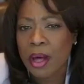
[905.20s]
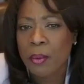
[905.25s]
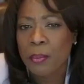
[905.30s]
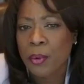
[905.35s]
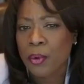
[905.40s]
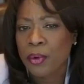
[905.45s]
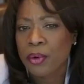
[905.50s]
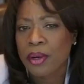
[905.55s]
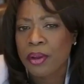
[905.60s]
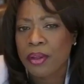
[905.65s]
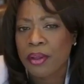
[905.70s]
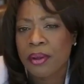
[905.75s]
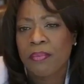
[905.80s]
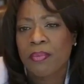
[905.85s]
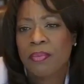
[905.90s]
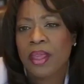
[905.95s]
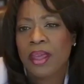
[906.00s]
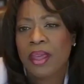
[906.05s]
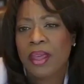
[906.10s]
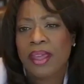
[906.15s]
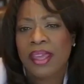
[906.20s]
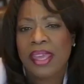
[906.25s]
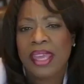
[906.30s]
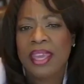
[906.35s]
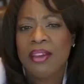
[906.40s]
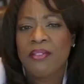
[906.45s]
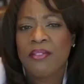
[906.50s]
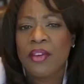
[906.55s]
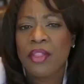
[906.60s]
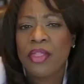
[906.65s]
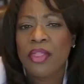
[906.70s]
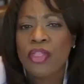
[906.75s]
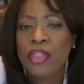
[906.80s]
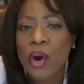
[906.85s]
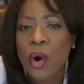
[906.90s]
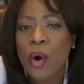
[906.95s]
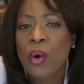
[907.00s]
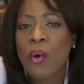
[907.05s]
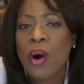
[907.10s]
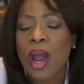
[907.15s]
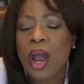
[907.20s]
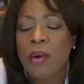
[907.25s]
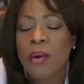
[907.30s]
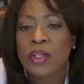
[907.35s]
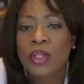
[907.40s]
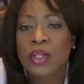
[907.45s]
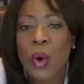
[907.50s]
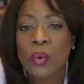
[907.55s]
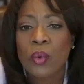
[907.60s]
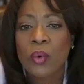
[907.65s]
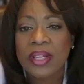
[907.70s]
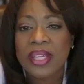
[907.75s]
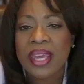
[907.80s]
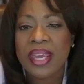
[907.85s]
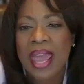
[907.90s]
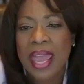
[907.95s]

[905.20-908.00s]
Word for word: the conservative candidate for Haldimand Norfolk